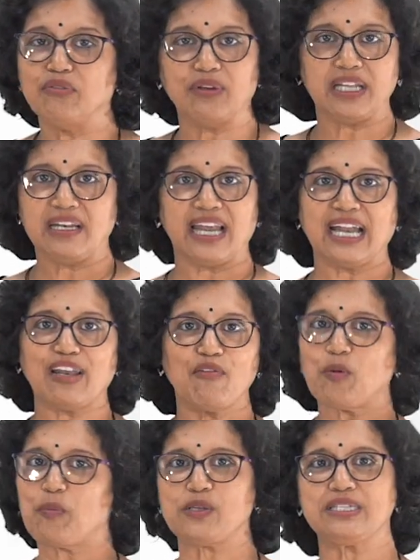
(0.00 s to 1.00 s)
Whether negative
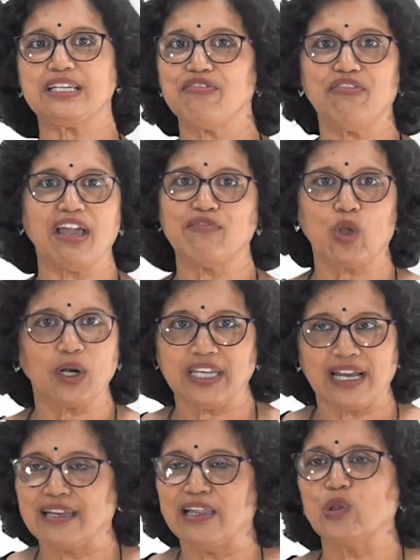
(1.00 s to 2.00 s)
or positive we have not
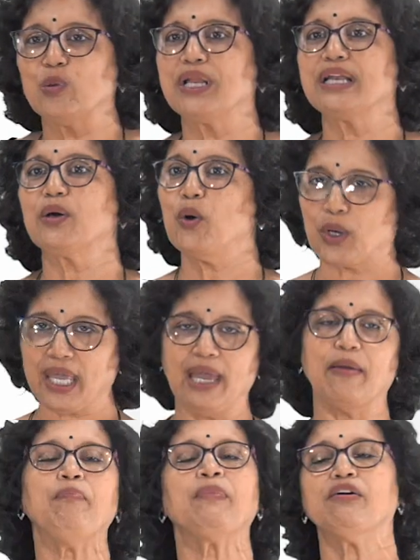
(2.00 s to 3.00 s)
yet included. Okay.
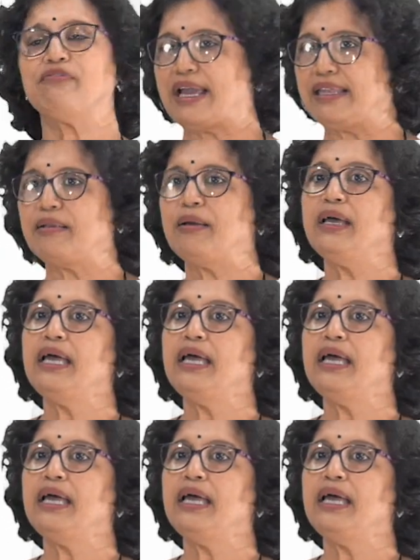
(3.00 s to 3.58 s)
Fine.